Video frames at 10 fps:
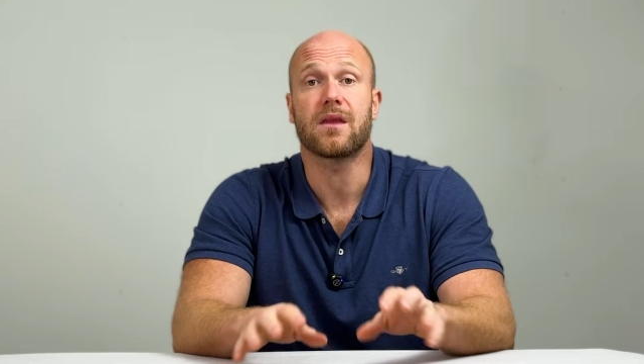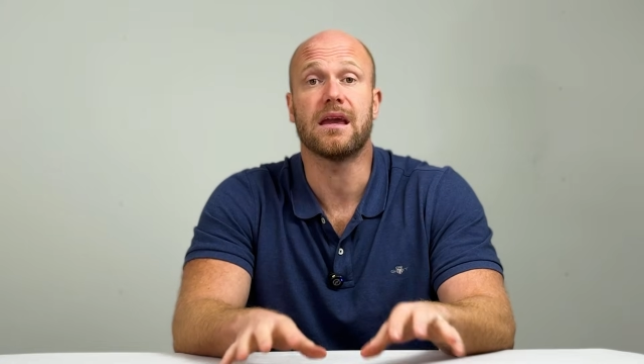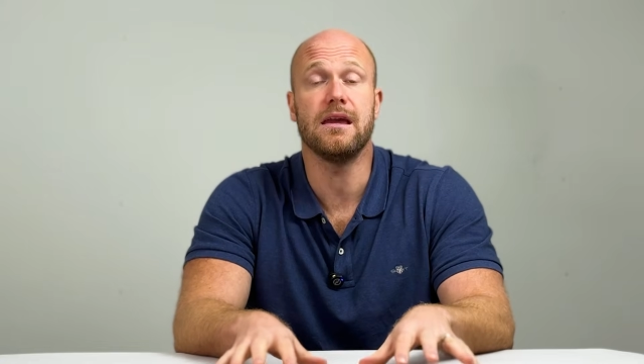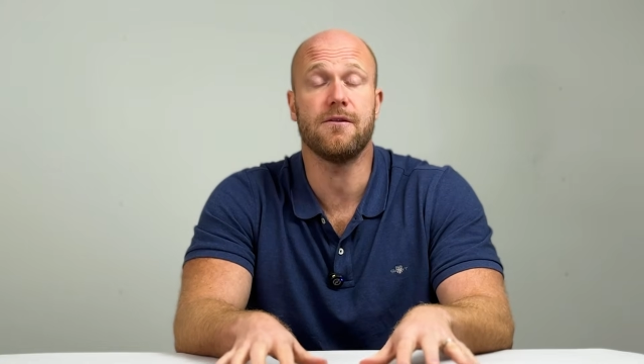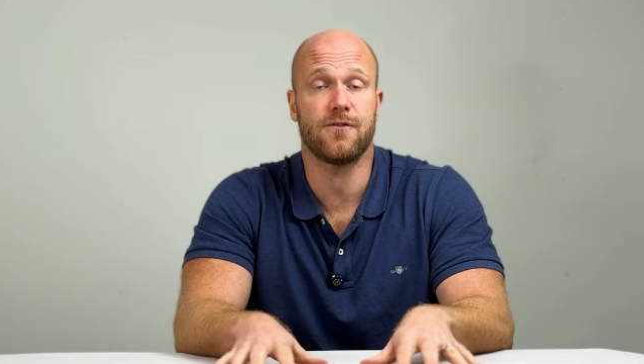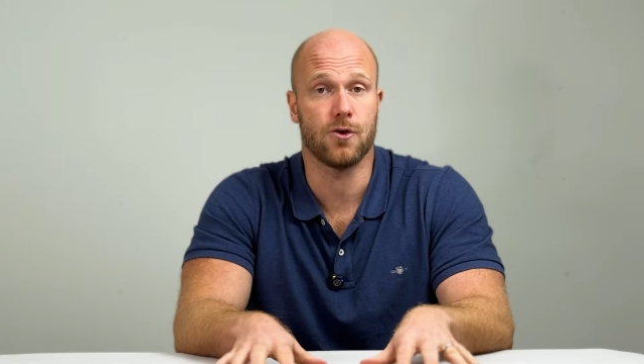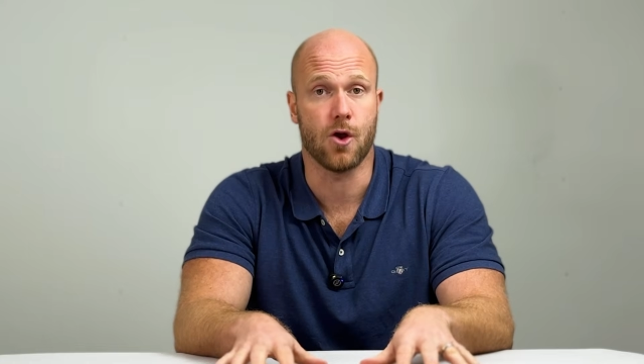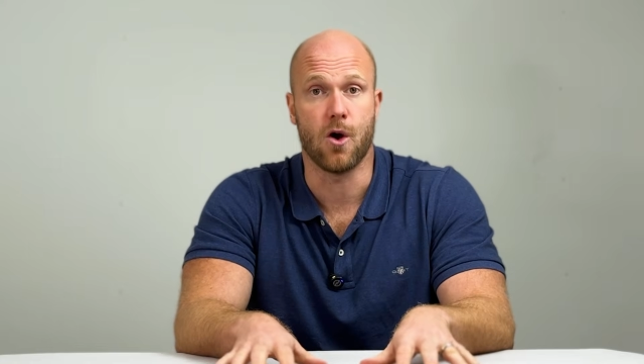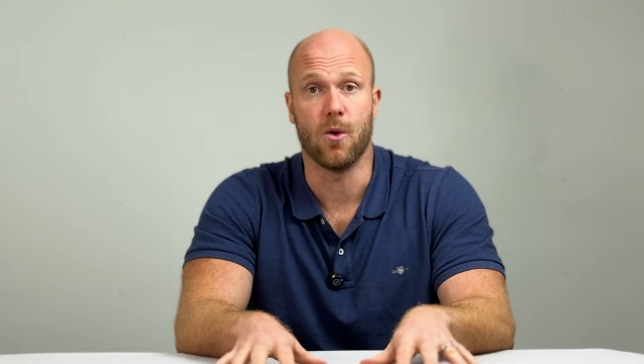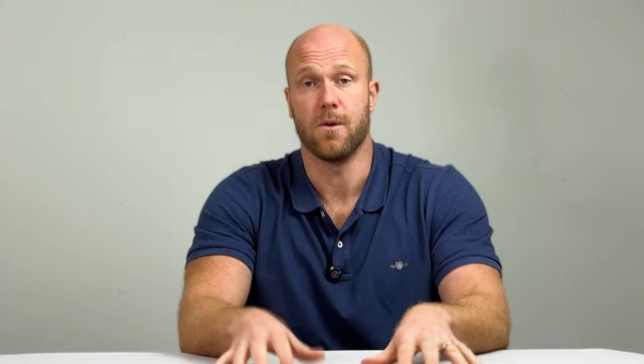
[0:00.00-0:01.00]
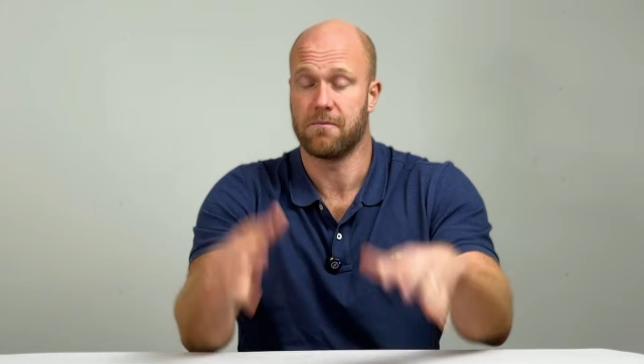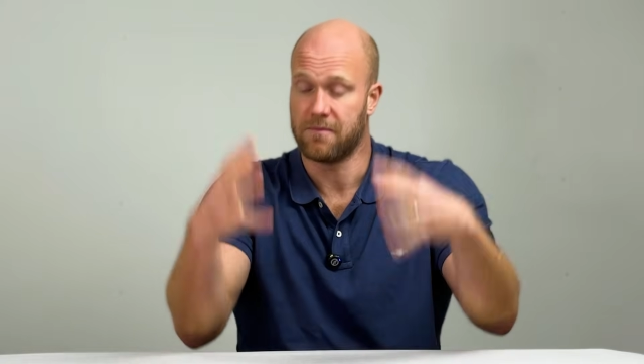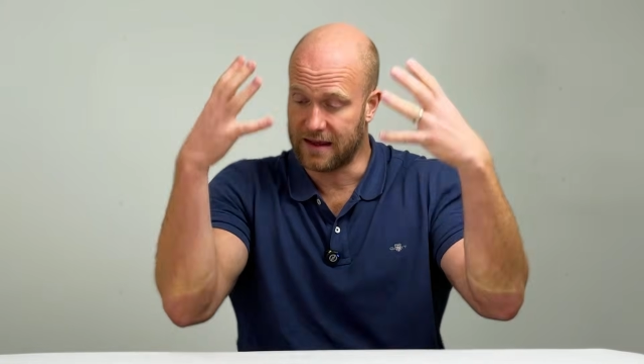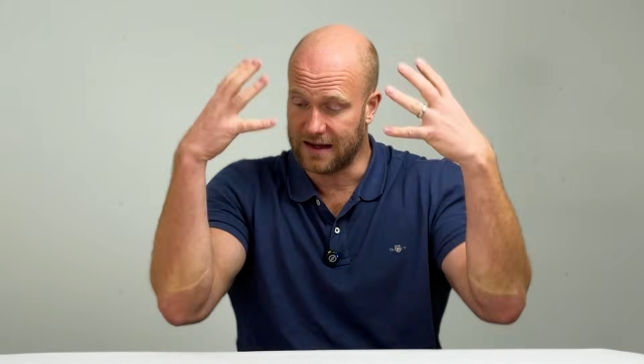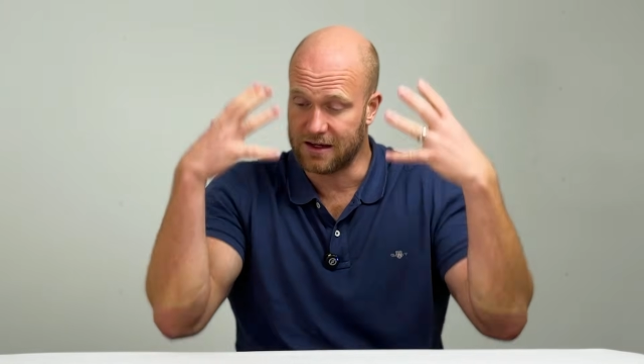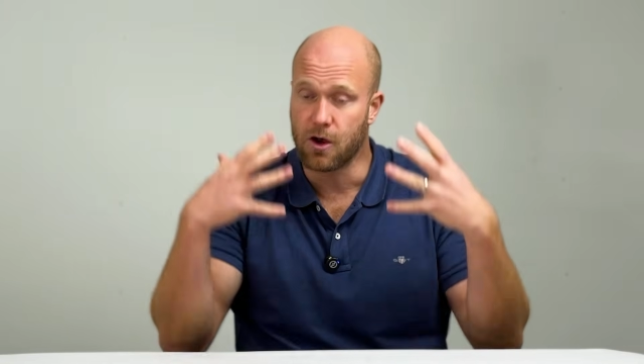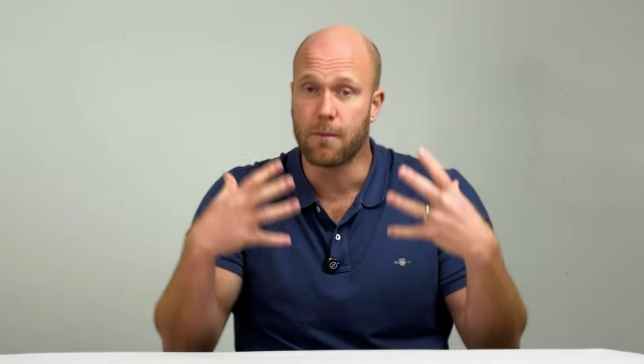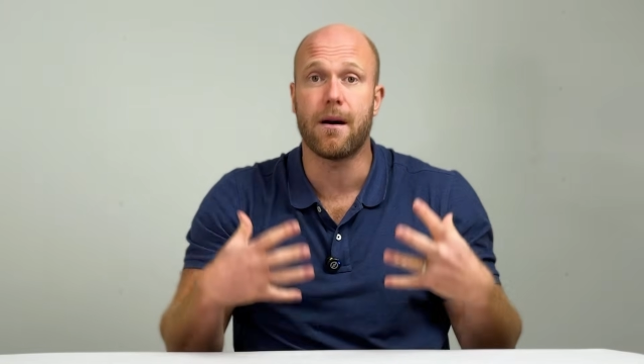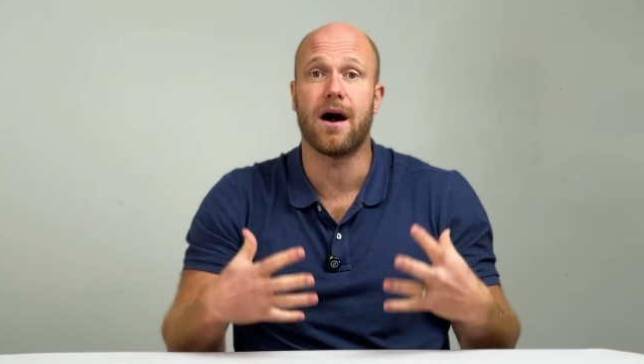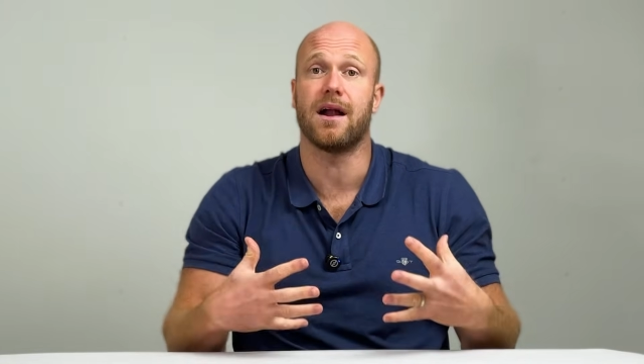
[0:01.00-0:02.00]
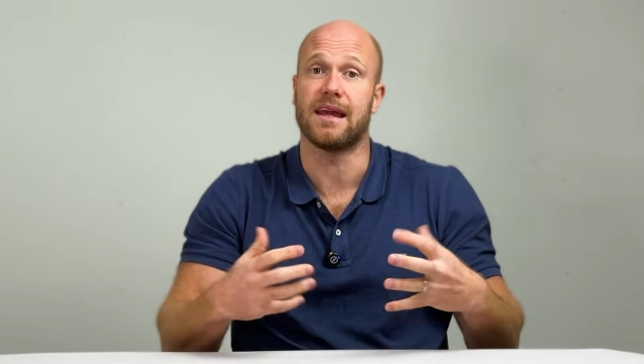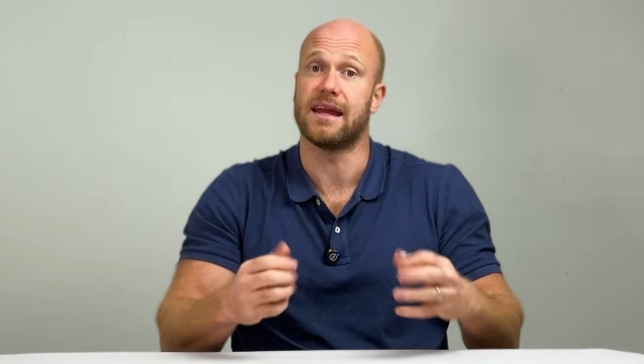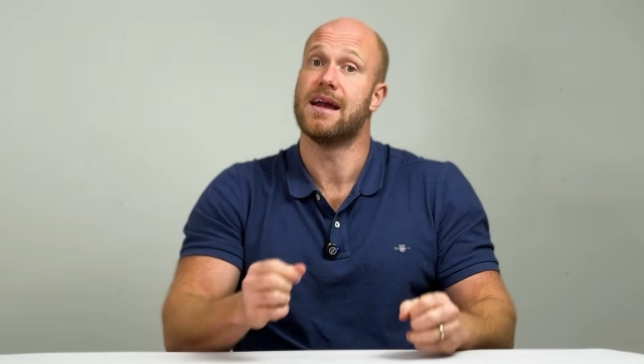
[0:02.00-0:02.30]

If you know in your body